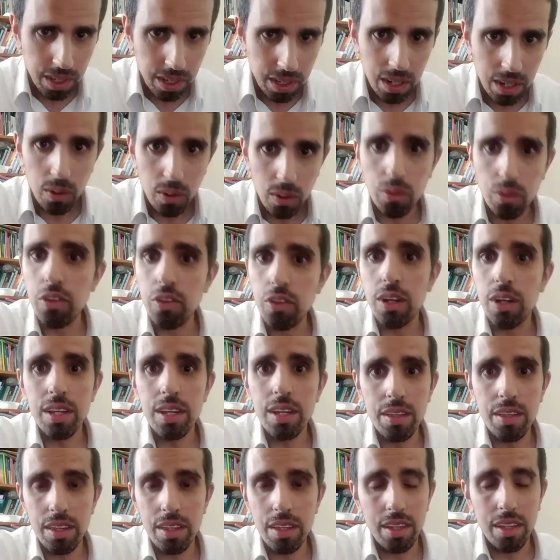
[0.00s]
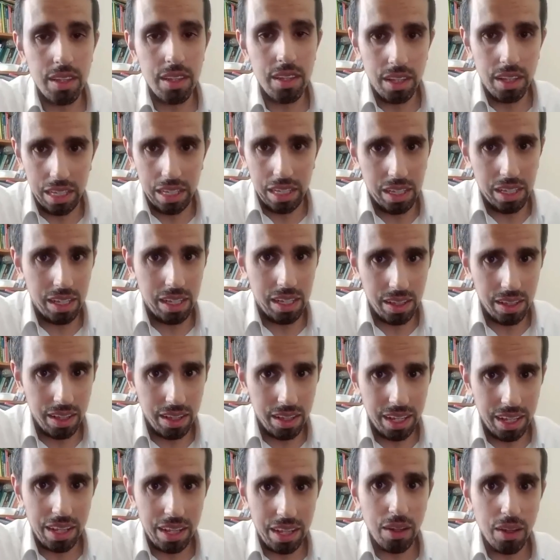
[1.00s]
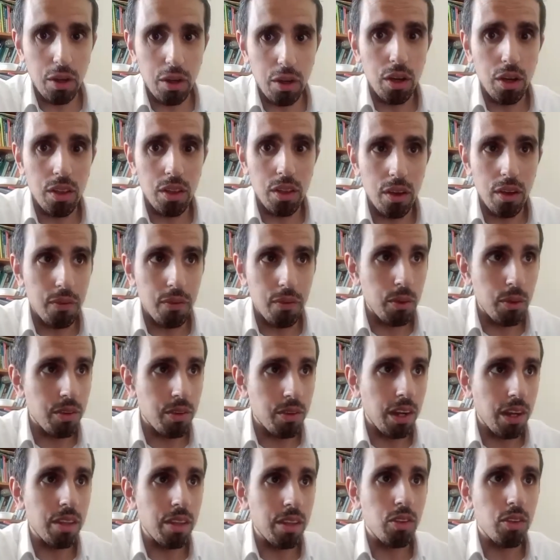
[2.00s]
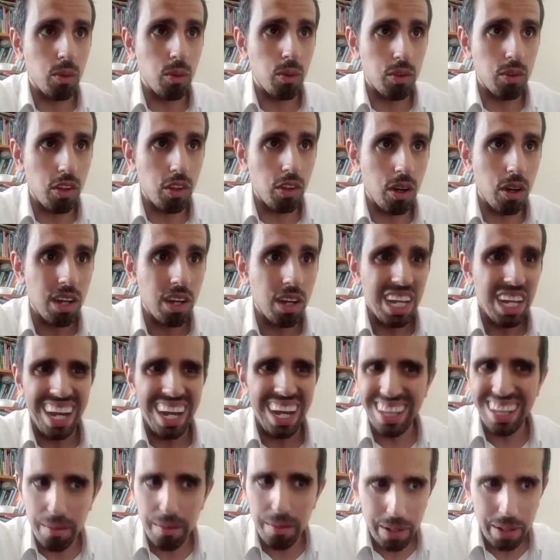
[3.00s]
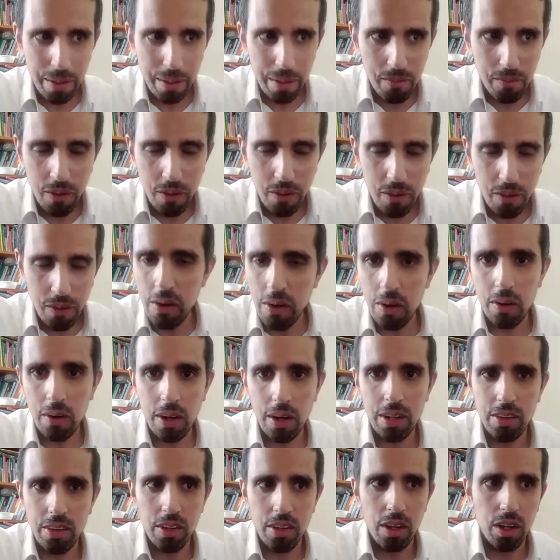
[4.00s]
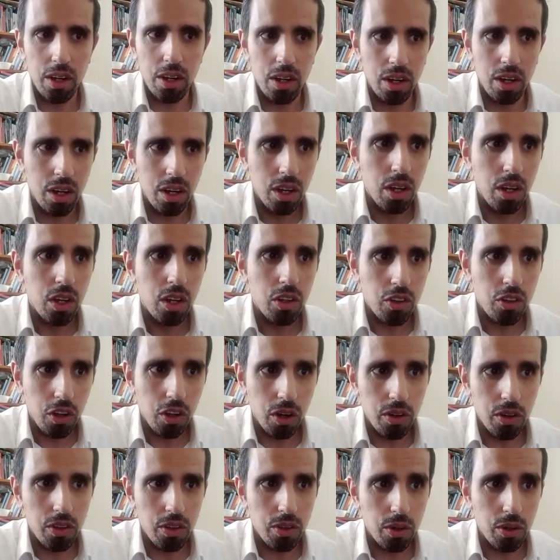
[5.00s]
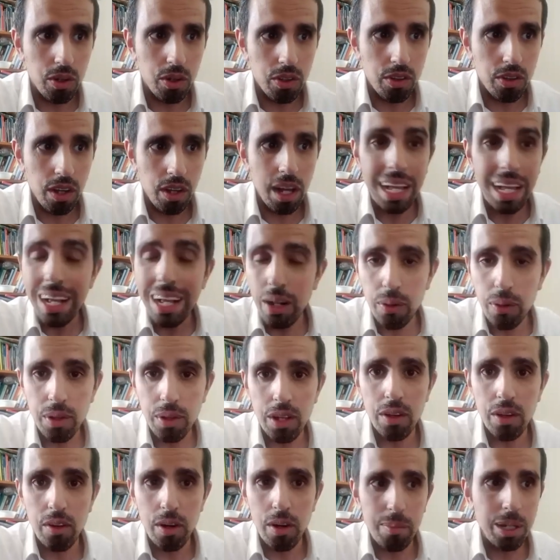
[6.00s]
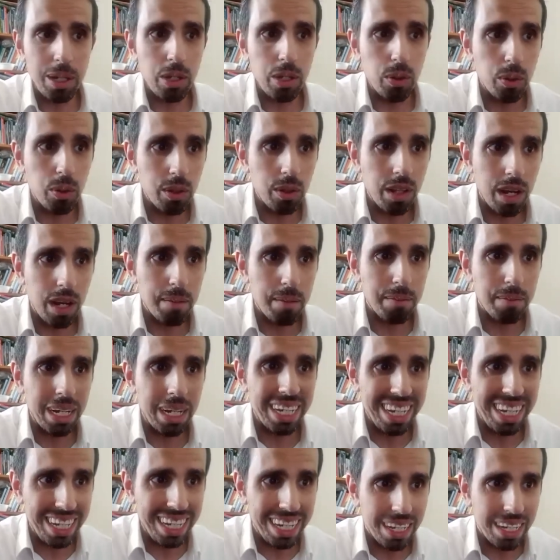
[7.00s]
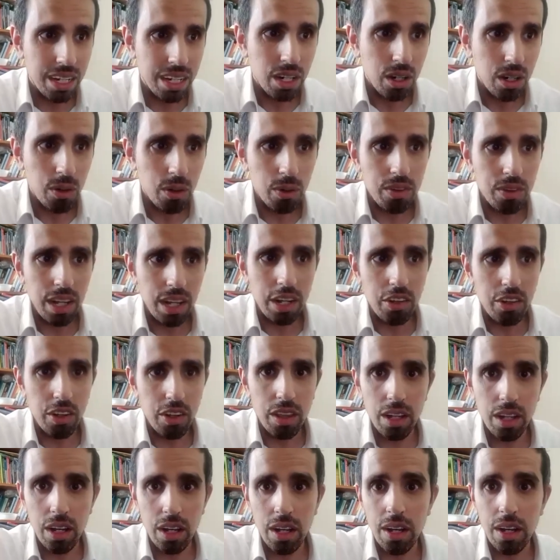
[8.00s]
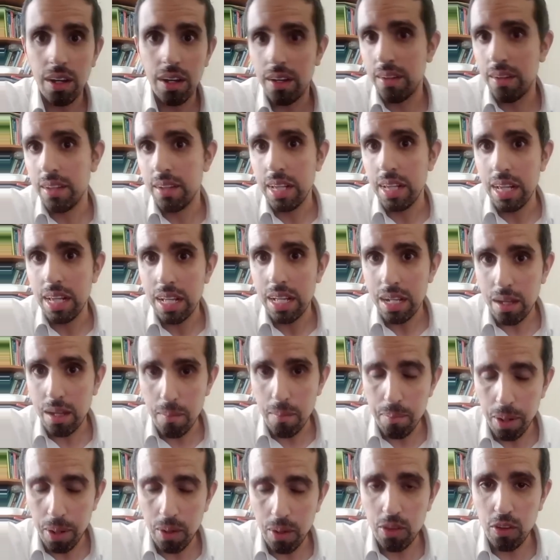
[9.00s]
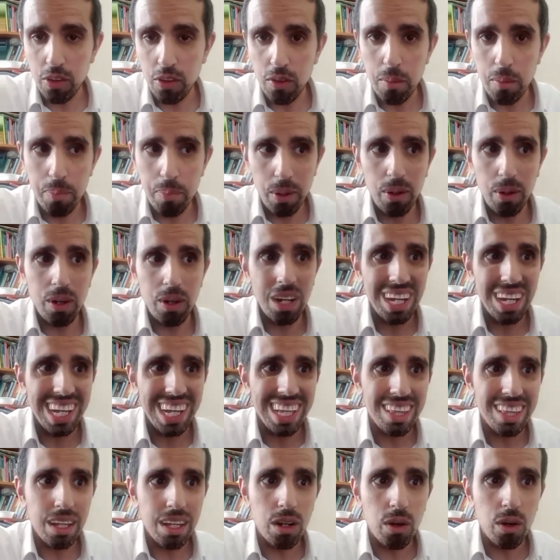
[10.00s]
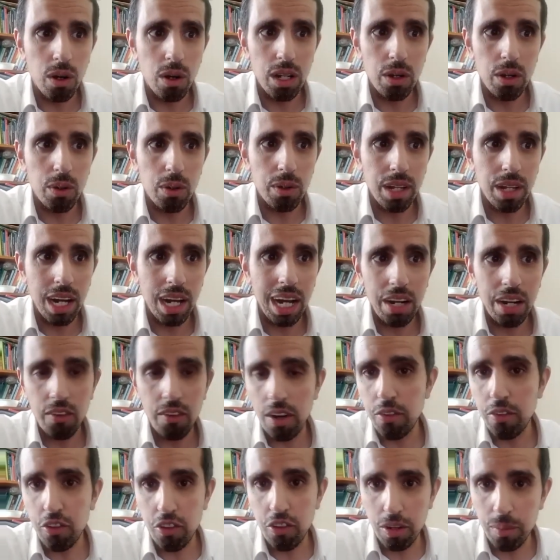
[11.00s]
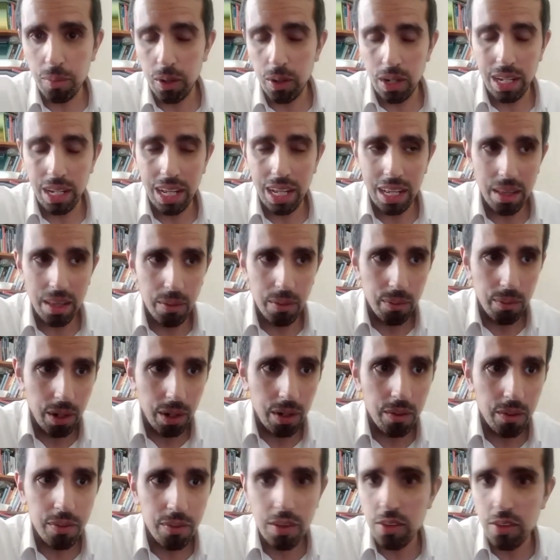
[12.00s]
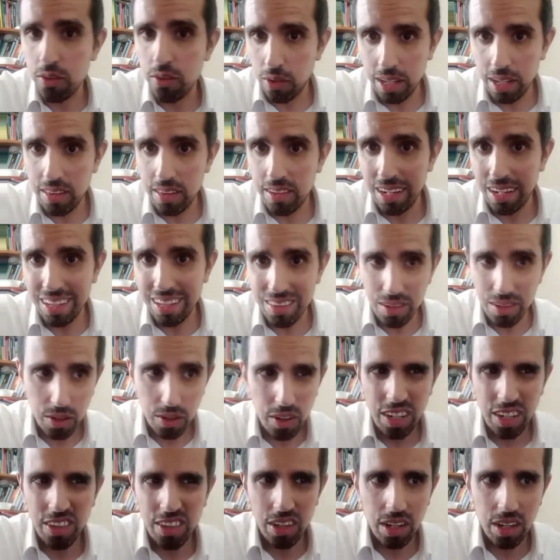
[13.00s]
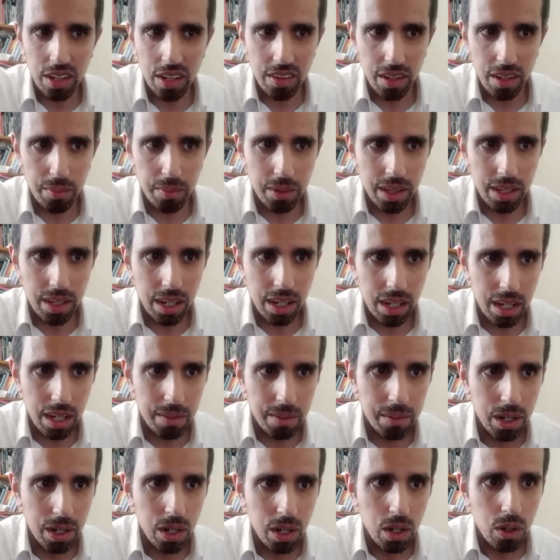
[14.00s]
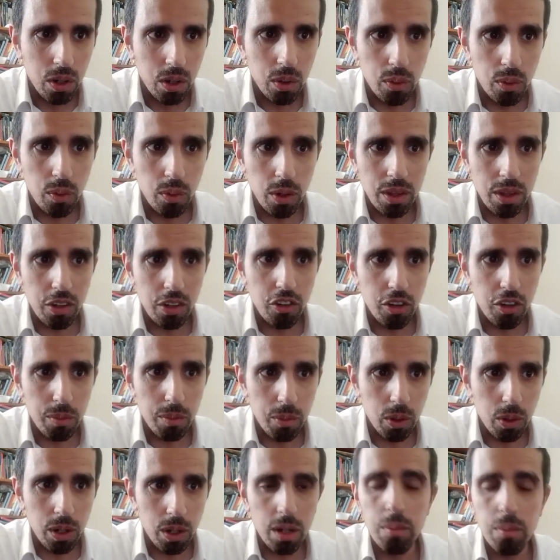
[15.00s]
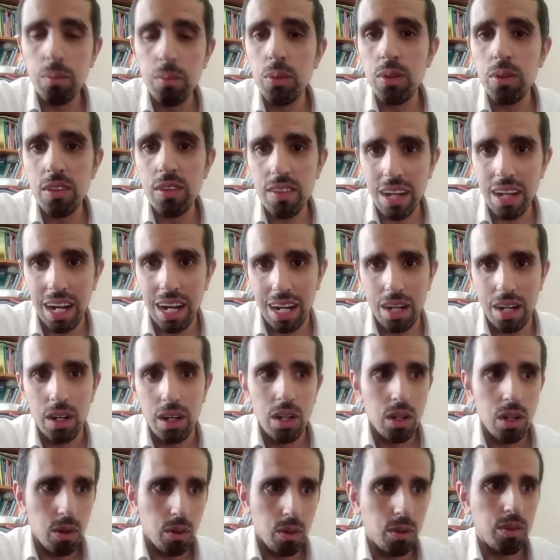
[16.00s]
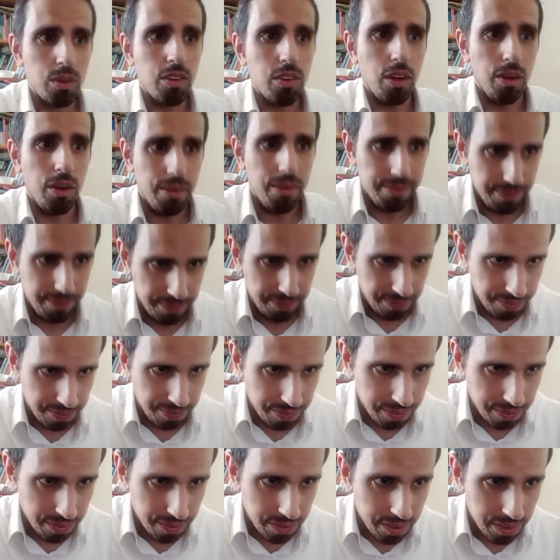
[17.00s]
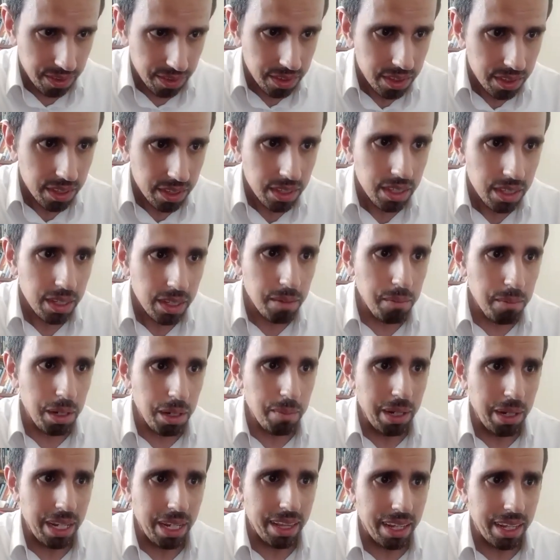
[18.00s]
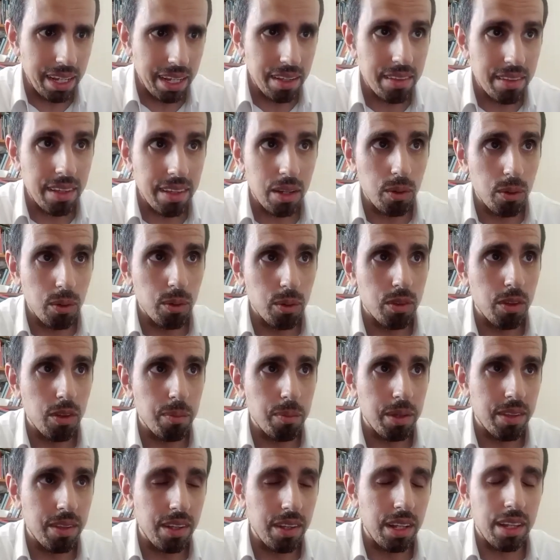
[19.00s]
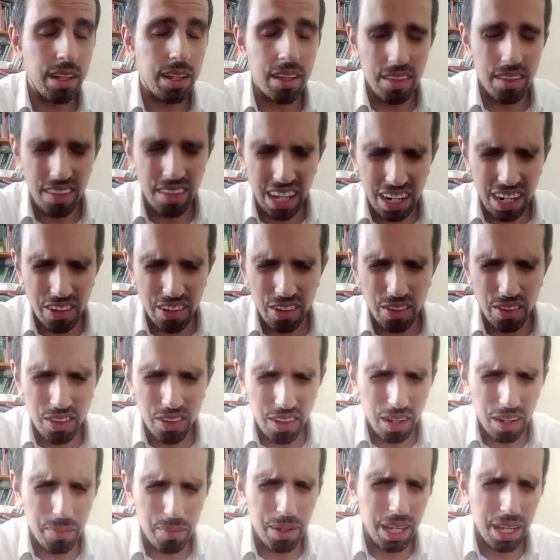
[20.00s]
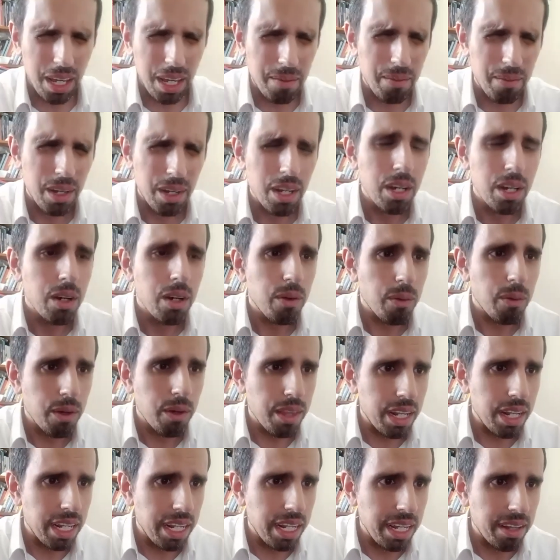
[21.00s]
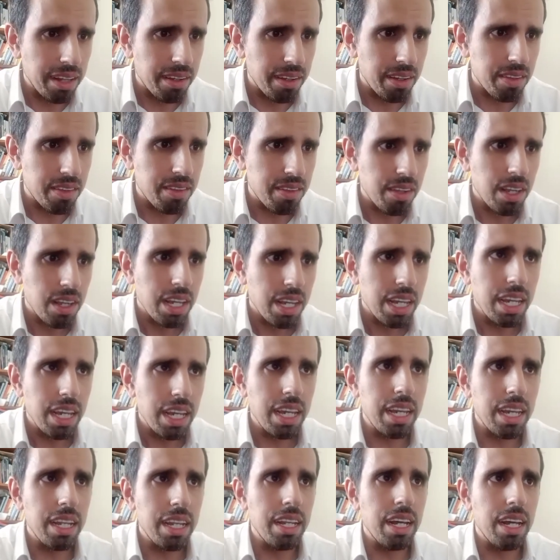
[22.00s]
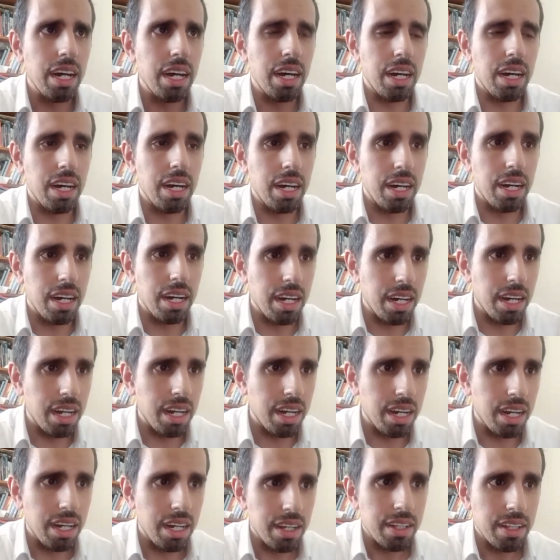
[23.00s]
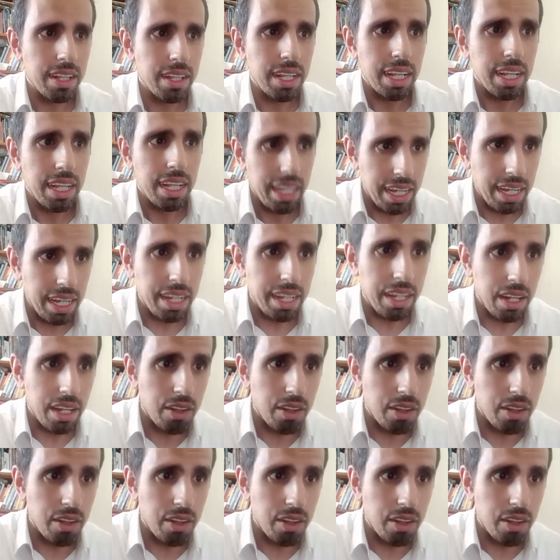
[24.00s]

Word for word: also he he, he, he had a, a, few sons also, and they became very very great uh, Torah scholars, including Rabbi Yehuda Manini, who was actually the composer of the book, the Kol Yehuda, and Rav Shimon, another one of his great sons, a great uh, Talmud Chacham, who wrote the Shimon Musar also. Many many things can also be said. His actual son became one of the leaders in uh, in